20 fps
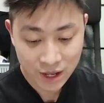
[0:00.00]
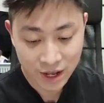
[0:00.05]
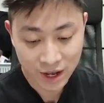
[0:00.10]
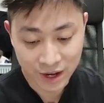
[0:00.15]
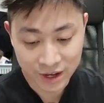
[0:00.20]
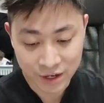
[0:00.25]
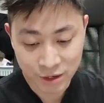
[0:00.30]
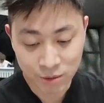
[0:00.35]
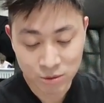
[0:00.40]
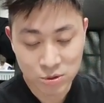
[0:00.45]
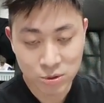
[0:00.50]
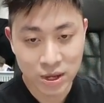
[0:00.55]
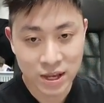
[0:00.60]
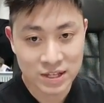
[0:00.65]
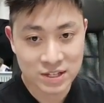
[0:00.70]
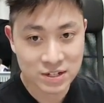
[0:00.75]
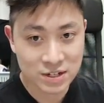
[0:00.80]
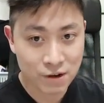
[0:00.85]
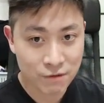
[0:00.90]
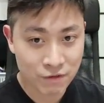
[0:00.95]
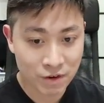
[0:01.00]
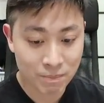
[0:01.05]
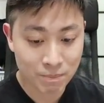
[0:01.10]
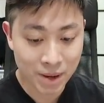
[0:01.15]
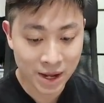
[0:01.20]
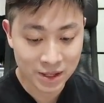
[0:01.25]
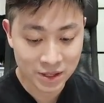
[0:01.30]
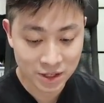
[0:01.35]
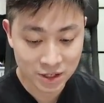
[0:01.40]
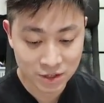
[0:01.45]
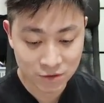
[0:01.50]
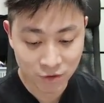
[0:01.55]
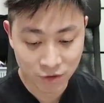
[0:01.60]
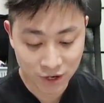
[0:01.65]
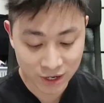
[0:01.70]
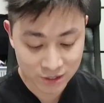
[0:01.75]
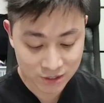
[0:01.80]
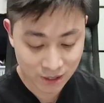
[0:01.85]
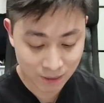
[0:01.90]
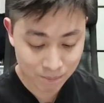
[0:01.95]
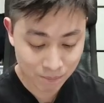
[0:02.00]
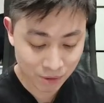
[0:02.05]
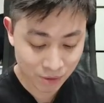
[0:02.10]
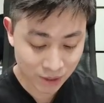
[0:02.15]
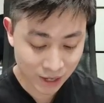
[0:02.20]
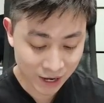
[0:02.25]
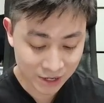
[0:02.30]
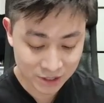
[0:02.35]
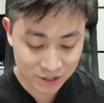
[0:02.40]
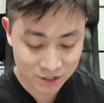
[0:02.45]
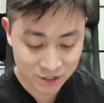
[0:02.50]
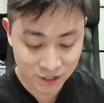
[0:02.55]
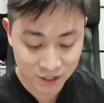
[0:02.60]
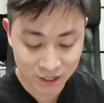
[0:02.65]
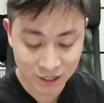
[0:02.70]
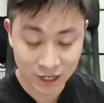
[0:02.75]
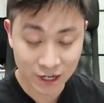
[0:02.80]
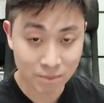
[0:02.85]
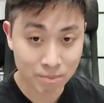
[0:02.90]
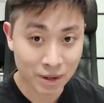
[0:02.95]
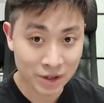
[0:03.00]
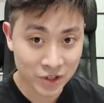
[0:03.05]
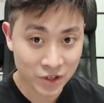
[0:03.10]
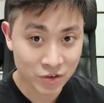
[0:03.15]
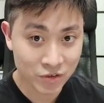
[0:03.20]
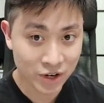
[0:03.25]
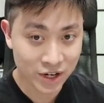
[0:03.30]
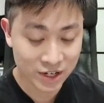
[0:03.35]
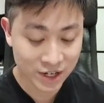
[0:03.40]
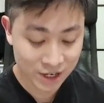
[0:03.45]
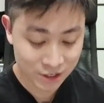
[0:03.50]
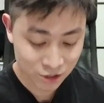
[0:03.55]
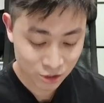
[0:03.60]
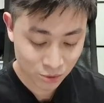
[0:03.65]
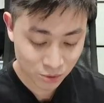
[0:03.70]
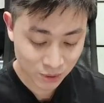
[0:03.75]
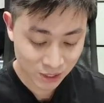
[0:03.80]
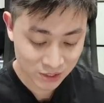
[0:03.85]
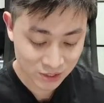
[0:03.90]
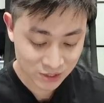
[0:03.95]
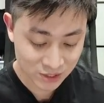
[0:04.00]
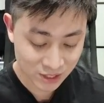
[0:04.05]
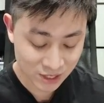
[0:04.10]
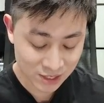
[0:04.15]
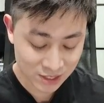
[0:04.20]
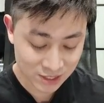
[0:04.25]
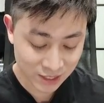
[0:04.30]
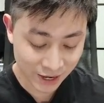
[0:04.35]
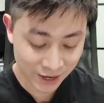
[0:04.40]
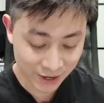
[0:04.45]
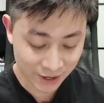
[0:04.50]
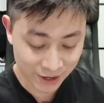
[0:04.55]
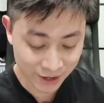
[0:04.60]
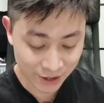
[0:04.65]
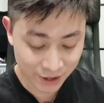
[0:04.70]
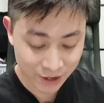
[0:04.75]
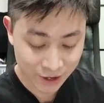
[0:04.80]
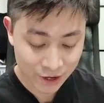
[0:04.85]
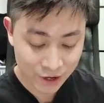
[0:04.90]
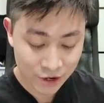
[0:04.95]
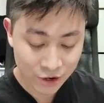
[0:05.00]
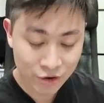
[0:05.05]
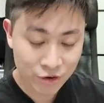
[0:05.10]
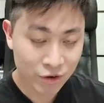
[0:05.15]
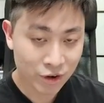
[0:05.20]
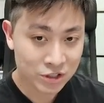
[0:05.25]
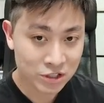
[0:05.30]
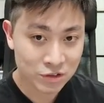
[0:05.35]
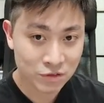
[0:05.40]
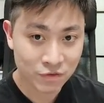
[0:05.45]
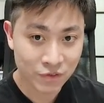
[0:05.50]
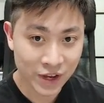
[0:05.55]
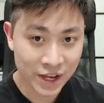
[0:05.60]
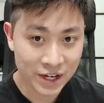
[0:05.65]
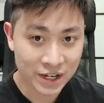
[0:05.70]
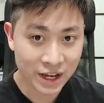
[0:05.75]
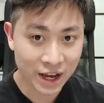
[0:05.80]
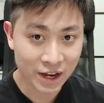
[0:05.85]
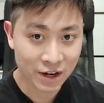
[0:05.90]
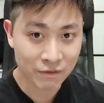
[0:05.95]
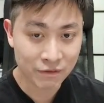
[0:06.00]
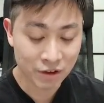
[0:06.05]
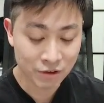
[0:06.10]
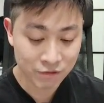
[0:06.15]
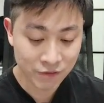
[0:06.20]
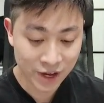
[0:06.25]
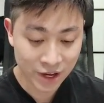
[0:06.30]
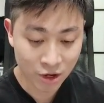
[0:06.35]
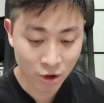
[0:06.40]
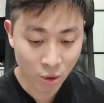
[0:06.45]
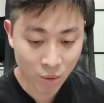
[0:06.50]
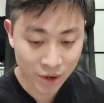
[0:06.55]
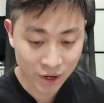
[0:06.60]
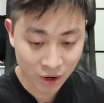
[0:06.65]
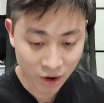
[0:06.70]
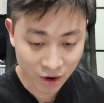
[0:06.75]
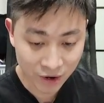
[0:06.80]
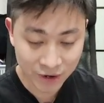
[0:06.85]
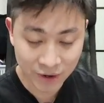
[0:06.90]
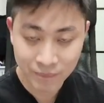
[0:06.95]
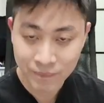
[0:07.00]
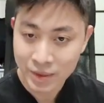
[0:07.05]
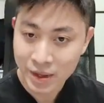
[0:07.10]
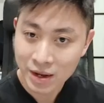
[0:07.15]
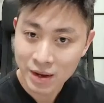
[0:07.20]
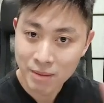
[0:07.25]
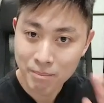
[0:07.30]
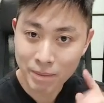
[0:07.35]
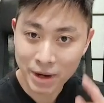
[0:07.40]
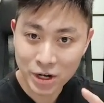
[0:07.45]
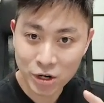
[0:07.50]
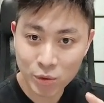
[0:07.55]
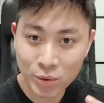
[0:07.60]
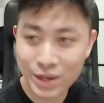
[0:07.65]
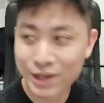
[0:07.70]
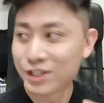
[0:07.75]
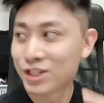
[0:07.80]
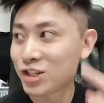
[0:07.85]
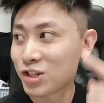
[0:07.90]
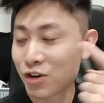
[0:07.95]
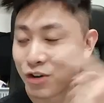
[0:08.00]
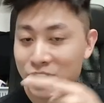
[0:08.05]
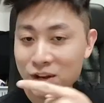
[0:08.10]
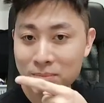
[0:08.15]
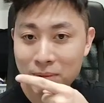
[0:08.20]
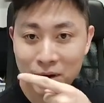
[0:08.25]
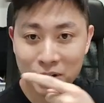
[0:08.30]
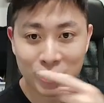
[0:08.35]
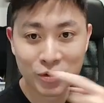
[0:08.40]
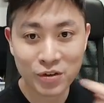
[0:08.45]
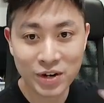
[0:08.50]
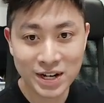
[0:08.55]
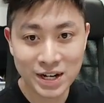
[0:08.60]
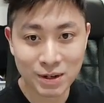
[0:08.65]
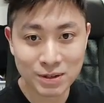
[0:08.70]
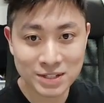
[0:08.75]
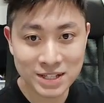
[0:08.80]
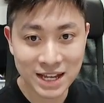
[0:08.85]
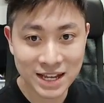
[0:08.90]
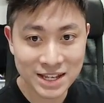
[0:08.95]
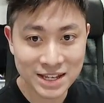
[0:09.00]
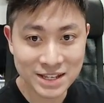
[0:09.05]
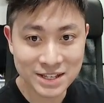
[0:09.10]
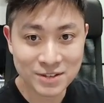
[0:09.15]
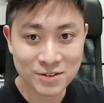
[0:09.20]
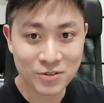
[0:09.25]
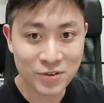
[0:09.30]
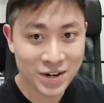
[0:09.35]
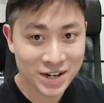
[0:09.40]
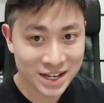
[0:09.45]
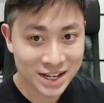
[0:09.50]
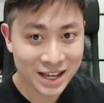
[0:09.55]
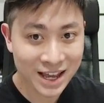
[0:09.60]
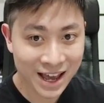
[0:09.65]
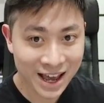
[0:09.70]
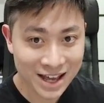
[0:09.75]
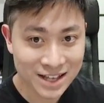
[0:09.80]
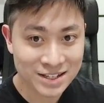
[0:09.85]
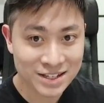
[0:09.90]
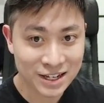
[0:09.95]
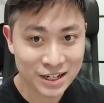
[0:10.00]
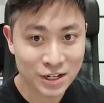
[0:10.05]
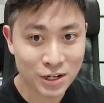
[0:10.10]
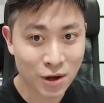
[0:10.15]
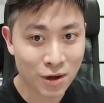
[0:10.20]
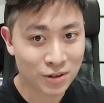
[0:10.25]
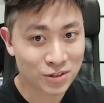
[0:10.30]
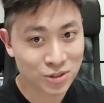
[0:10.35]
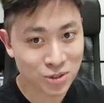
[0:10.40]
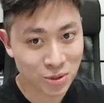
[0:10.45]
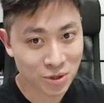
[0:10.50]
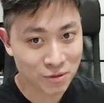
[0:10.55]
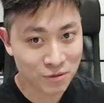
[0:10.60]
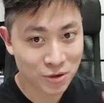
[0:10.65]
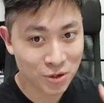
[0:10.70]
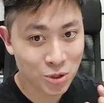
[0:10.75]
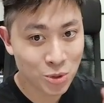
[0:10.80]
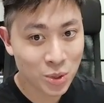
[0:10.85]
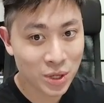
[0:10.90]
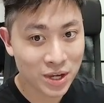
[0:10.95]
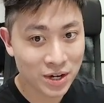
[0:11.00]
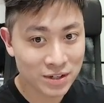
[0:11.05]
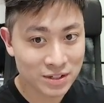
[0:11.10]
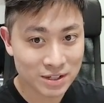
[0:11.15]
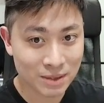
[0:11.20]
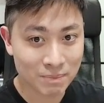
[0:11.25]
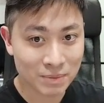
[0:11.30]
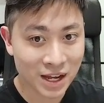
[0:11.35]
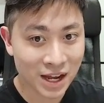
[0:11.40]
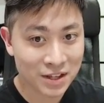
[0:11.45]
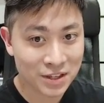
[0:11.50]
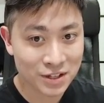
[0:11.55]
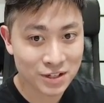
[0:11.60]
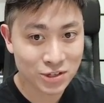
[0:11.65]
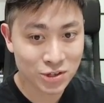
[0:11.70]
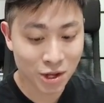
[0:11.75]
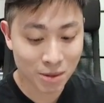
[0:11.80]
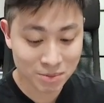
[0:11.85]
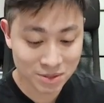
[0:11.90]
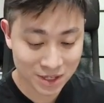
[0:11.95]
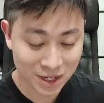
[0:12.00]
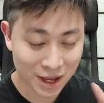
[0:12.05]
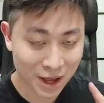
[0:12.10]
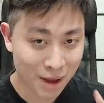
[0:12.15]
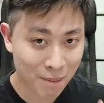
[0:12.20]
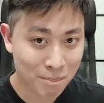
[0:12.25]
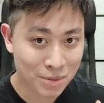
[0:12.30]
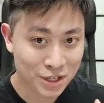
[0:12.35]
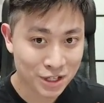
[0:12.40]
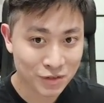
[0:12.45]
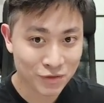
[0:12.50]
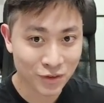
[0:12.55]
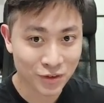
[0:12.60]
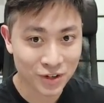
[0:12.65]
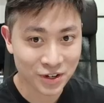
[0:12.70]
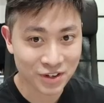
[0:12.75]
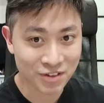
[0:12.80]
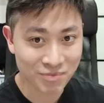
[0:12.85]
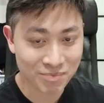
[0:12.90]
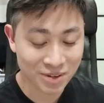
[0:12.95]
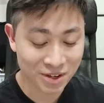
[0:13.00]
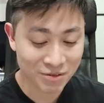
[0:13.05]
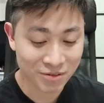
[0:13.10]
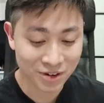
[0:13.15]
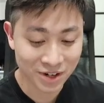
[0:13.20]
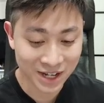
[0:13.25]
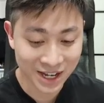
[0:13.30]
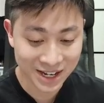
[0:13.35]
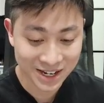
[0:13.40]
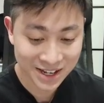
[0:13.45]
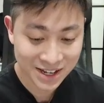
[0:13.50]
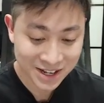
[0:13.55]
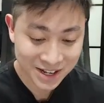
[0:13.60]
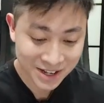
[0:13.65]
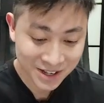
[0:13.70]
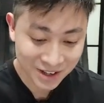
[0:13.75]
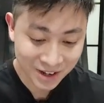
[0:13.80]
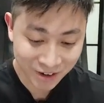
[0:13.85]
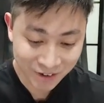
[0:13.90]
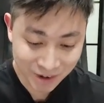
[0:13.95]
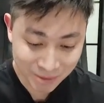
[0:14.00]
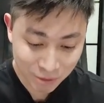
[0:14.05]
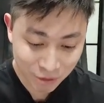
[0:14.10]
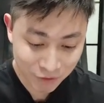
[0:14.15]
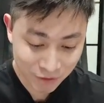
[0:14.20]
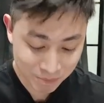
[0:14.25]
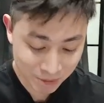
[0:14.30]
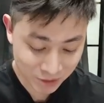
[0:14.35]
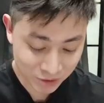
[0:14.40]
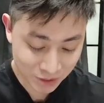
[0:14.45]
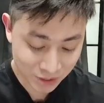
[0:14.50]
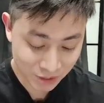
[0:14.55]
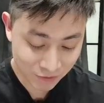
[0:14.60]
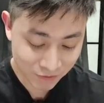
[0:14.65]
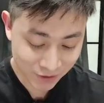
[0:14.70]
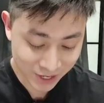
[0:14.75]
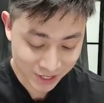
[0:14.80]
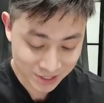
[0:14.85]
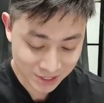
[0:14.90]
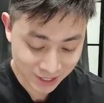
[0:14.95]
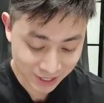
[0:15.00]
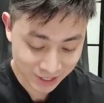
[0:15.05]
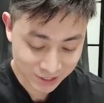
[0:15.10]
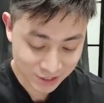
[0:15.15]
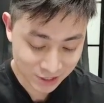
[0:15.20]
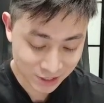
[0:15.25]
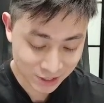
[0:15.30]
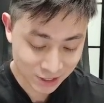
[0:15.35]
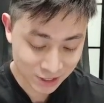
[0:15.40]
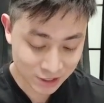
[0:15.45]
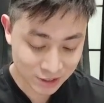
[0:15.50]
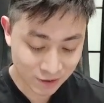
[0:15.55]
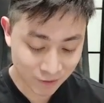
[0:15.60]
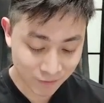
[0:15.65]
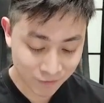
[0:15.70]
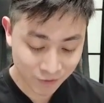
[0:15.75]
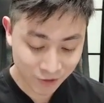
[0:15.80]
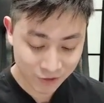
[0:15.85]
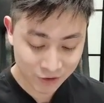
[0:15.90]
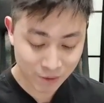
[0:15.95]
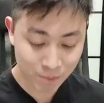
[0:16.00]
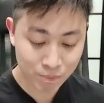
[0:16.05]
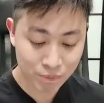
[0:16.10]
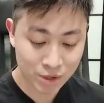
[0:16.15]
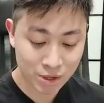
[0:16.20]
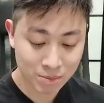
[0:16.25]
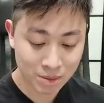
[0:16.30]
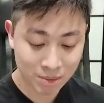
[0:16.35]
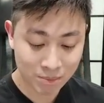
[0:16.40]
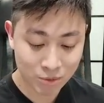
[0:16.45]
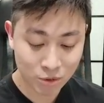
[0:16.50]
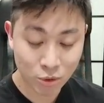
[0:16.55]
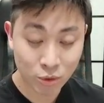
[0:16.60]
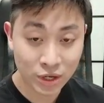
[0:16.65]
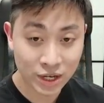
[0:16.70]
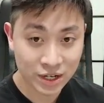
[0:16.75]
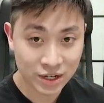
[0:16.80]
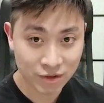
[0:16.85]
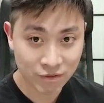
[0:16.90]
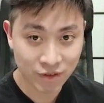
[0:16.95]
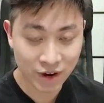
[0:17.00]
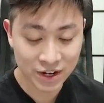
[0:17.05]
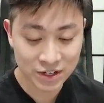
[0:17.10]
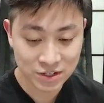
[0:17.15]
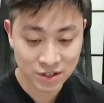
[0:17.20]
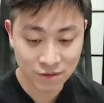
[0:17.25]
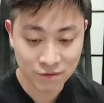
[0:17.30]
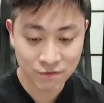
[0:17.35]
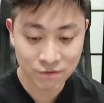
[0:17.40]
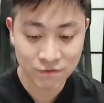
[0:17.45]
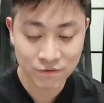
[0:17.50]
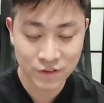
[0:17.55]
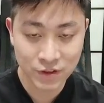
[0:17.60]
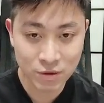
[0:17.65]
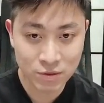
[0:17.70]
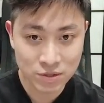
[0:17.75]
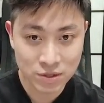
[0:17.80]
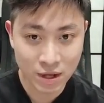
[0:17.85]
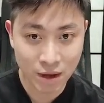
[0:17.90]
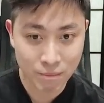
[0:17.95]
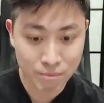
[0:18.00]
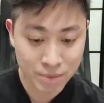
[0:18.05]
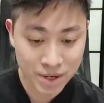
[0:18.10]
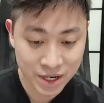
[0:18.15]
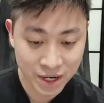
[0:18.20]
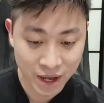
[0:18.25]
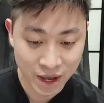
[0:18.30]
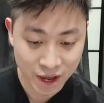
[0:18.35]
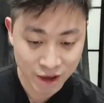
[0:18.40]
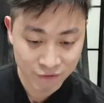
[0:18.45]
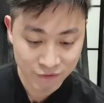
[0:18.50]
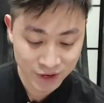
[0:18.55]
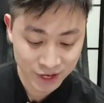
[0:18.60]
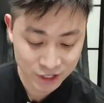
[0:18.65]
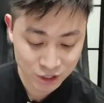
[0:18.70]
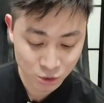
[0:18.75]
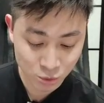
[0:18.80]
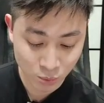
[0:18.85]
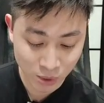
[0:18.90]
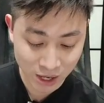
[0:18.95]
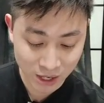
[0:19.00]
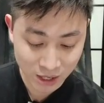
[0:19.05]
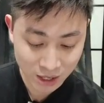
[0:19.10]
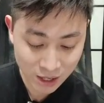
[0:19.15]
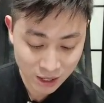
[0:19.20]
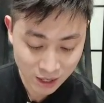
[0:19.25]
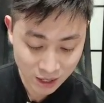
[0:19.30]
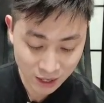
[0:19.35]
It also has different patterns. For example, I just hit another button right there, so you can see it's like a crossfade kind of effect going on. By the way, sorry about the rain outside. It's raining cats and dogs, so if you do hear some thunderstorms, please forgive me for that. Alright, moving back to the device, like I said, it is a very premium looking device. It feels a bit heavy as well.